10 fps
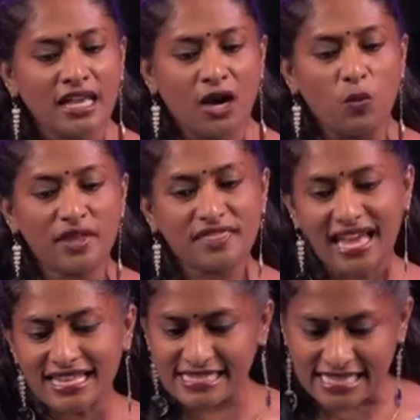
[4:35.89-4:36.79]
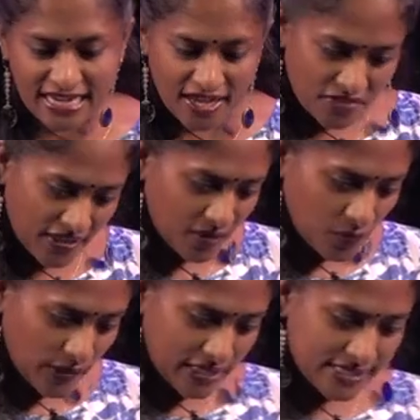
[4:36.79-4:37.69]
With that said, I think
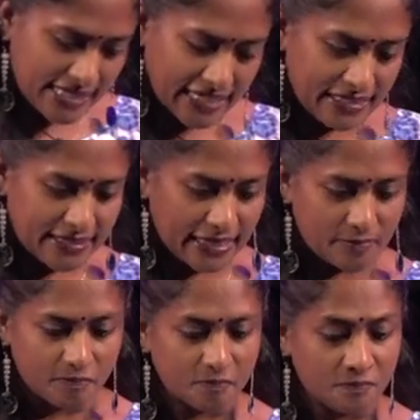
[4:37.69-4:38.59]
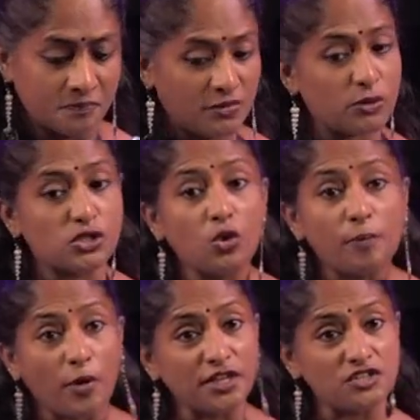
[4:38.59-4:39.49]
we decided that there was no
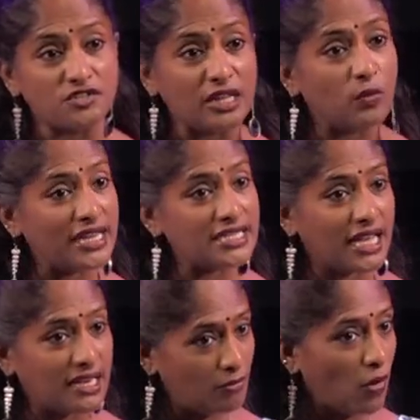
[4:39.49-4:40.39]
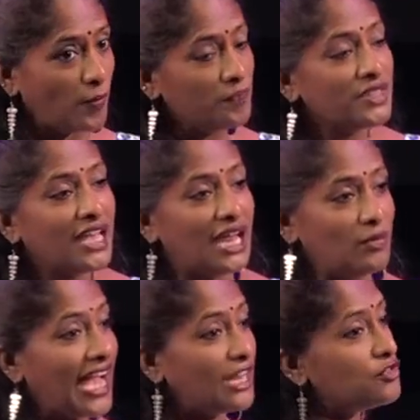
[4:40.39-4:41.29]
point in really waiting anymore, and we
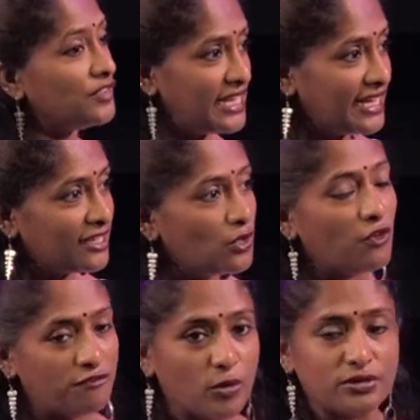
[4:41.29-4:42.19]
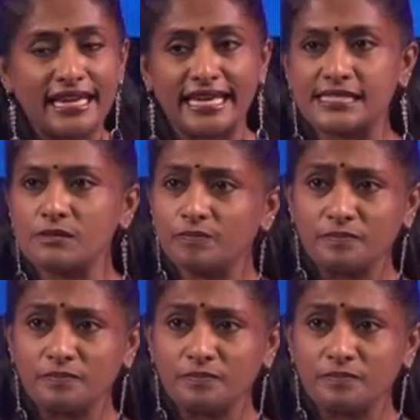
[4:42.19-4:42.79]
had to really let go of both the legs.